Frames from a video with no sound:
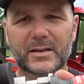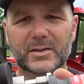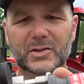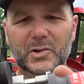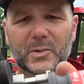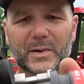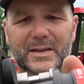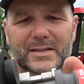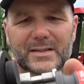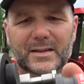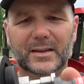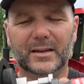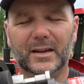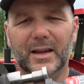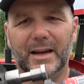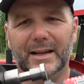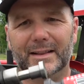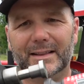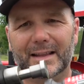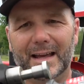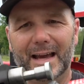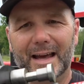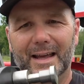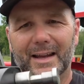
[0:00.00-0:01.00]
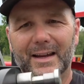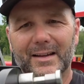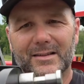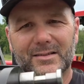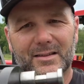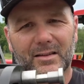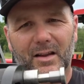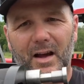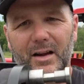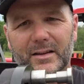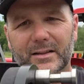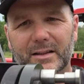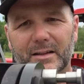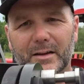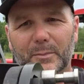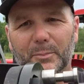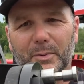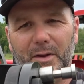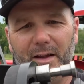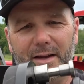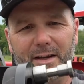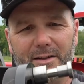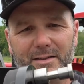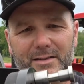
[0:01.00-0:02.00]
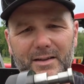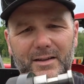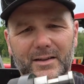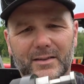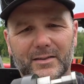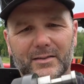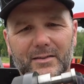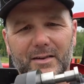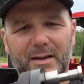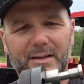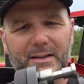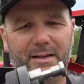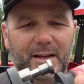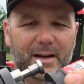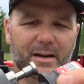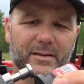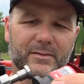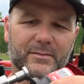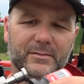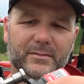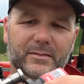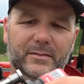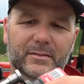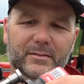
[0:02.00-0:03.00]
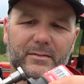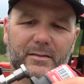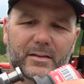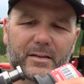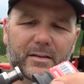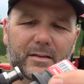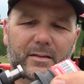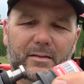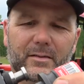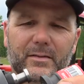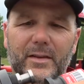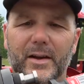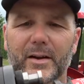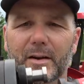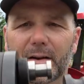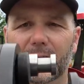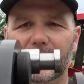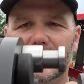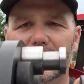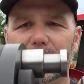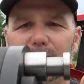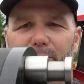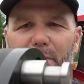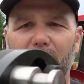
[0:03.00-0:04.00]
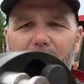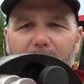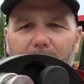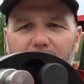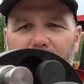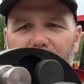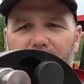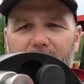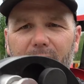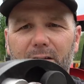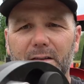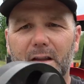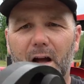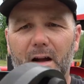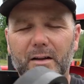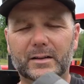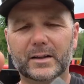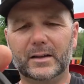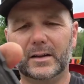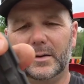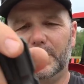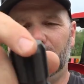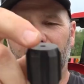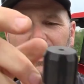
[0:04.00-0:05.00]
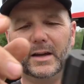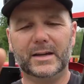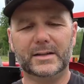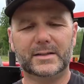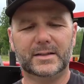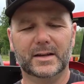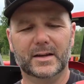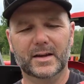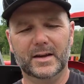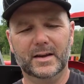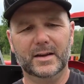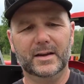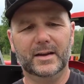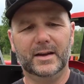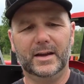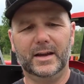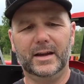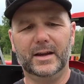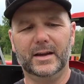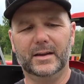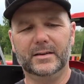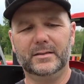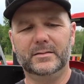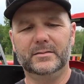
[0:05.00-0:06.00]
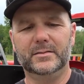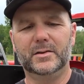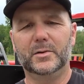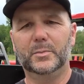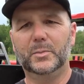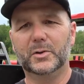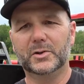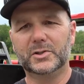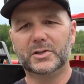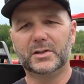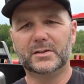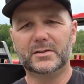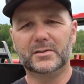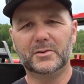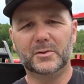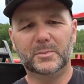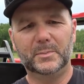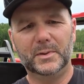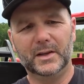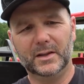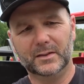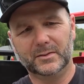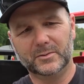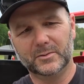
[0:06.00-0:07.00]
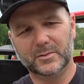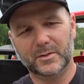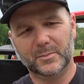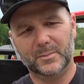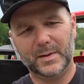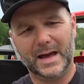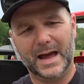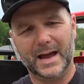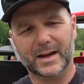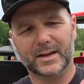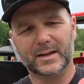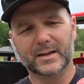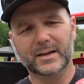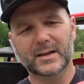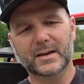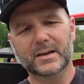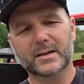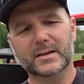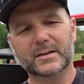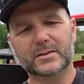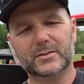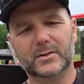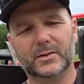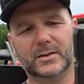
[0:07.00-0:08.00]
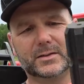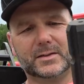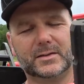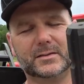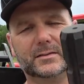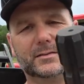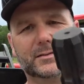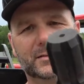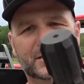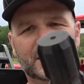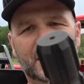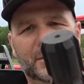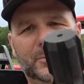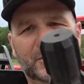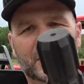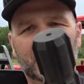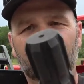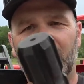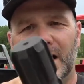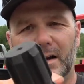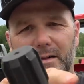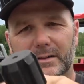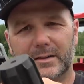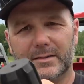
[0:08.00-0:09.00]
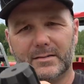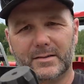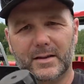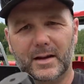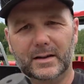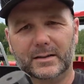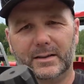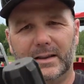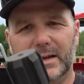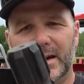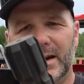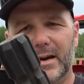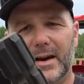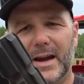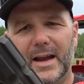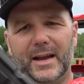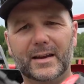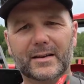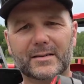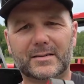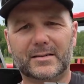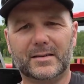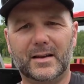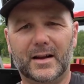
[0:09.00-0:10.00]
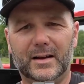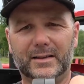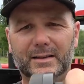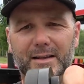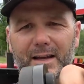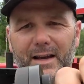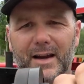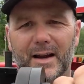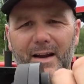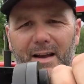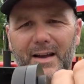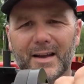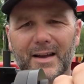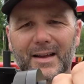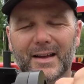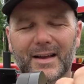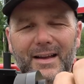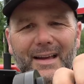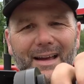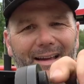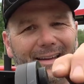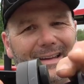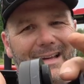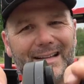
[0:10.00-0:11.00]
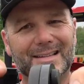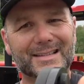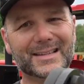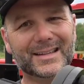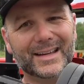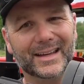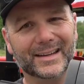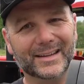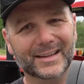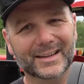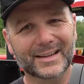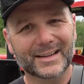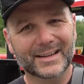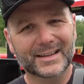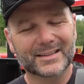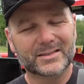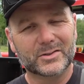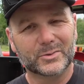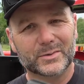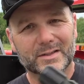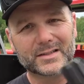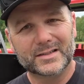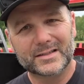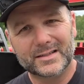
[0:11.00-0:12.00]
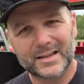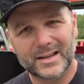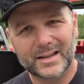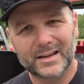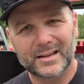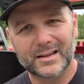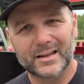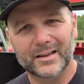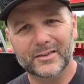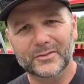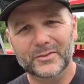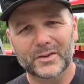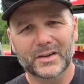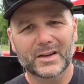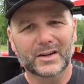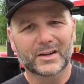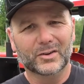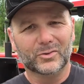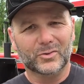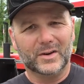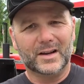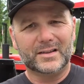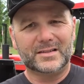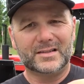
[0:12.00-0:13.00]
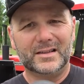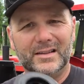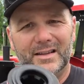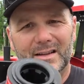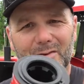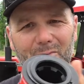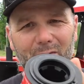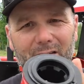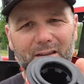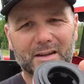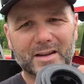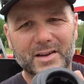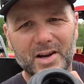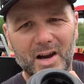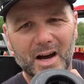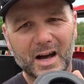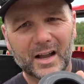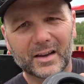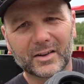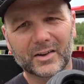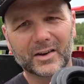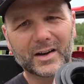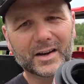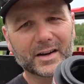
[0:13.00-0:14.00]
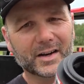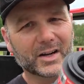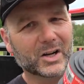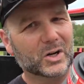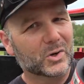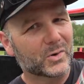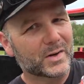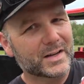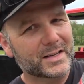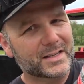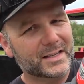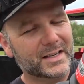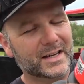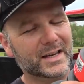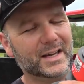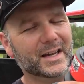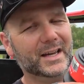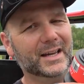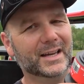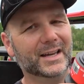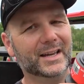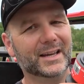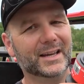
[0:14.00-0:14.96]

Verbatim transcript: twist it like that, it's locked into place right there. There it is, boom, locked into place, and you push this little pin through the back. So it's double locked. It's locked there and it's locked there, and that's it. So instead of wrestling with a collar and a greasy,